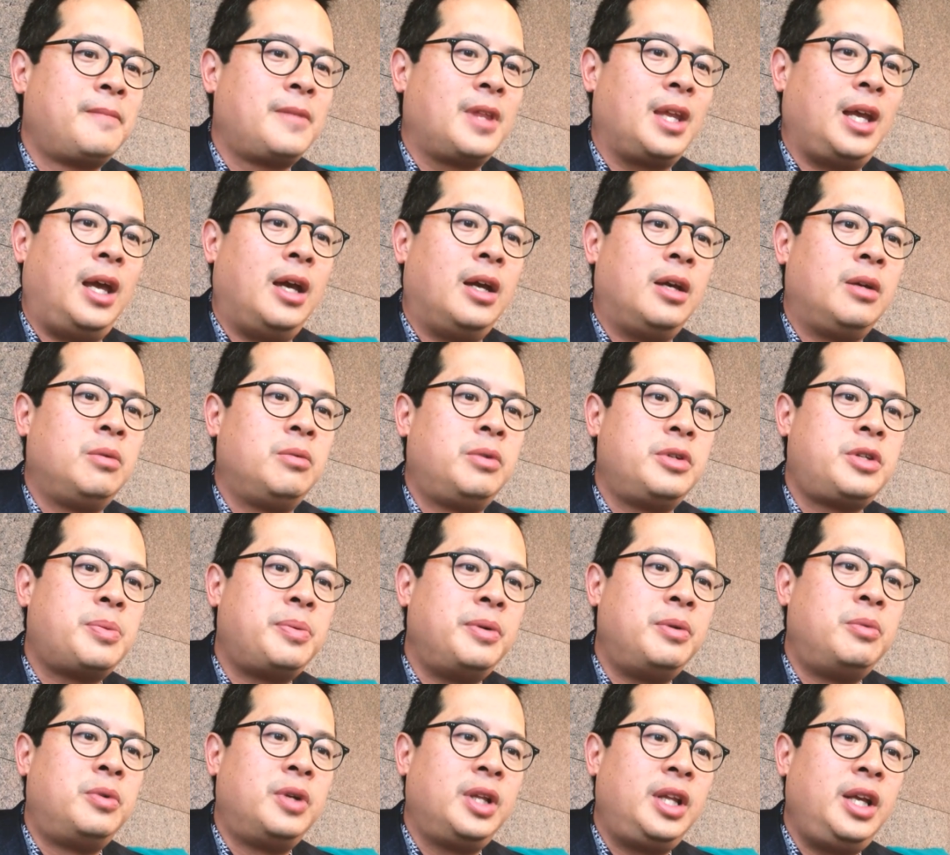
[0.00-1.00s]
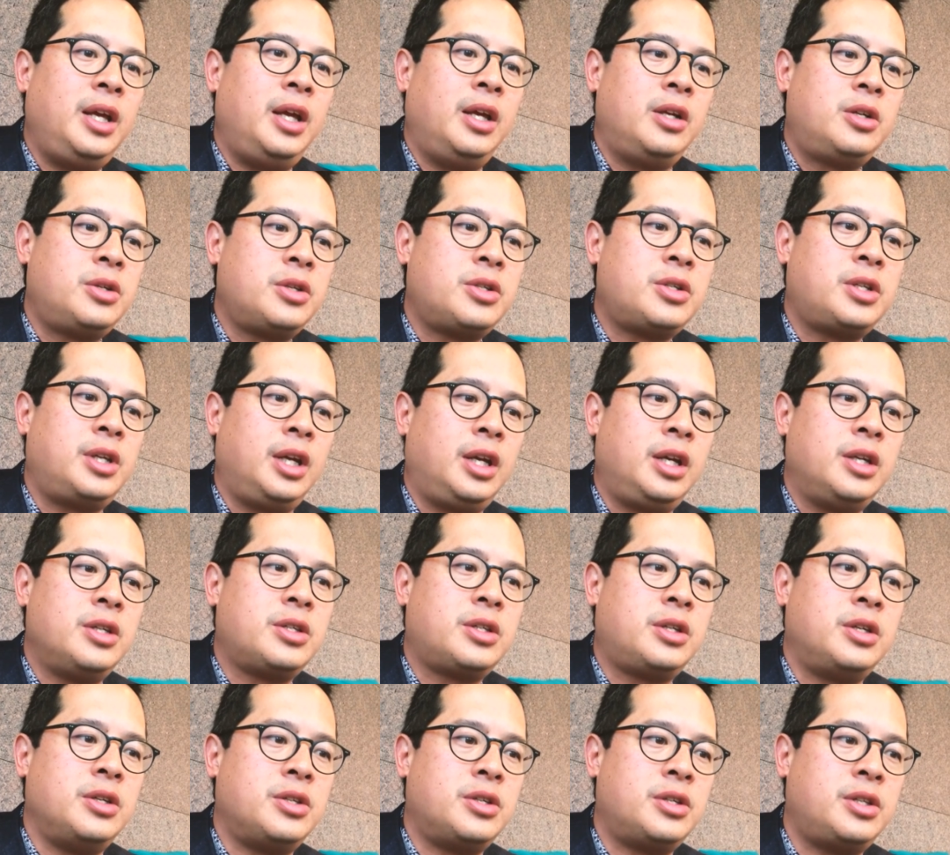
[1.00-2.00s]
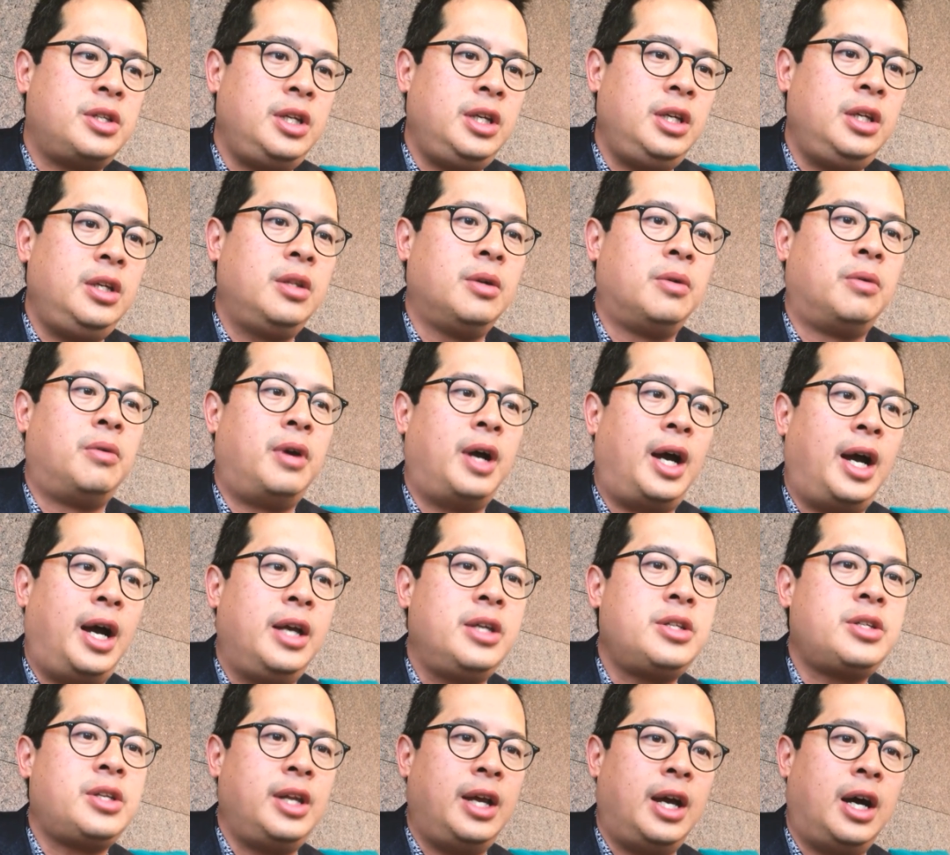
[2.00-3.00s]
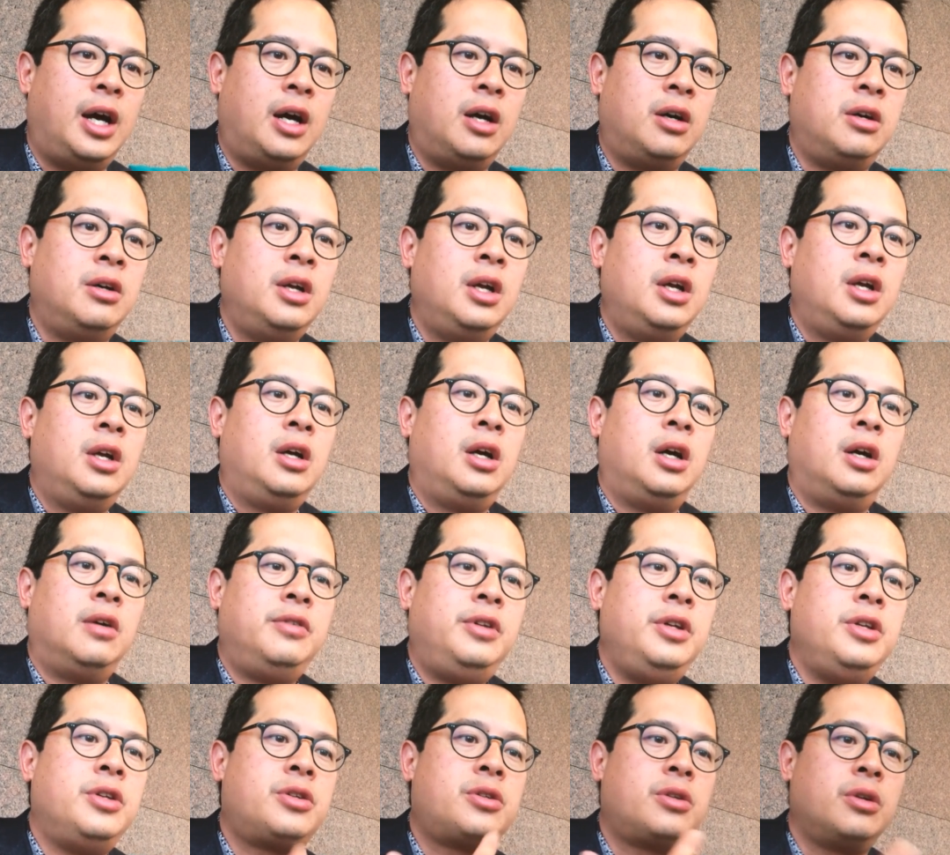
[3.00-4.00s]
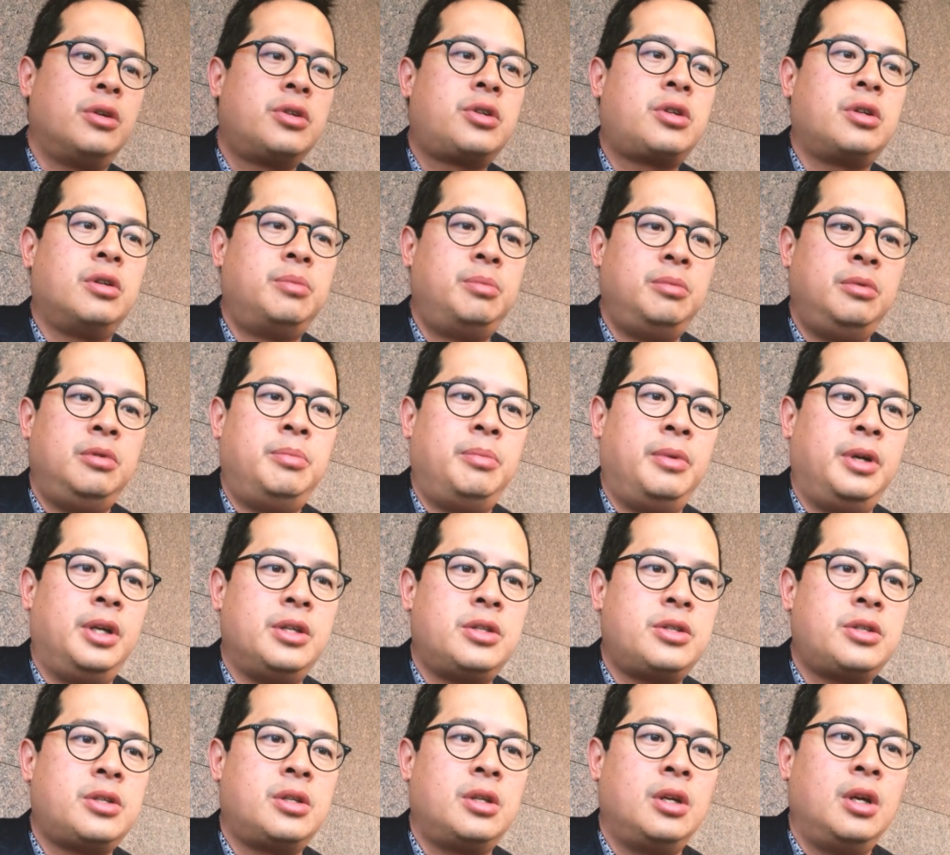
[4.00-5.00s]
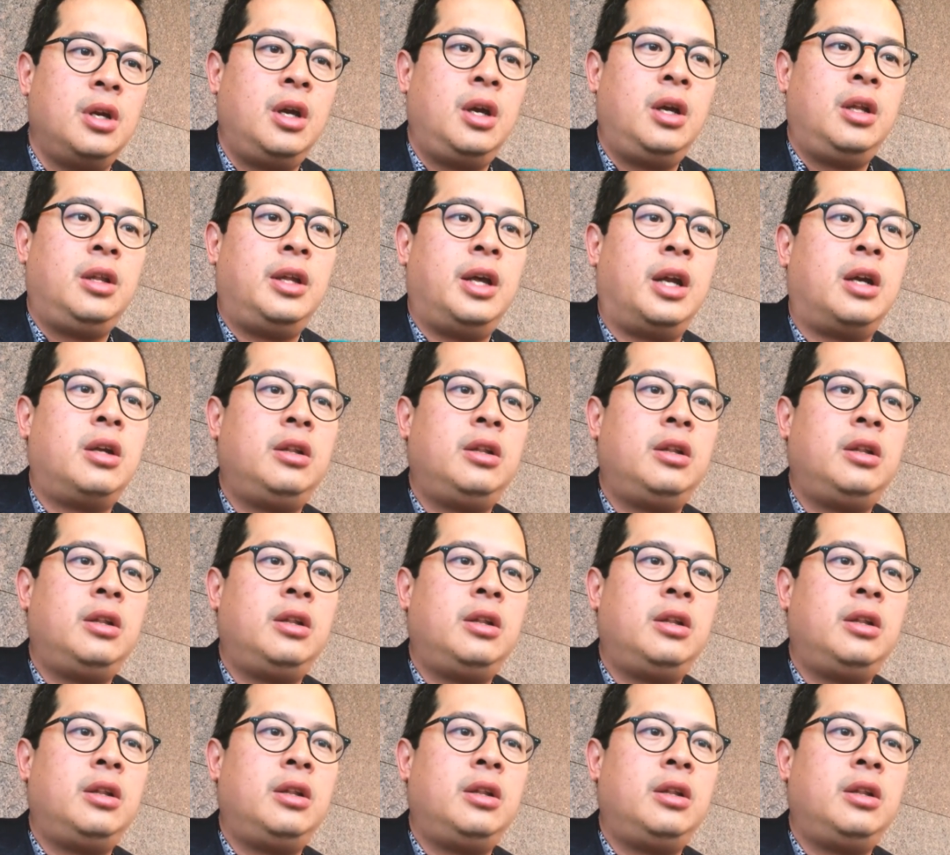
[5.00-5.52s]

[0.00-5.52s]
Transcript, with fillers: and what's been really interesting is to see the rise now of these social movements that are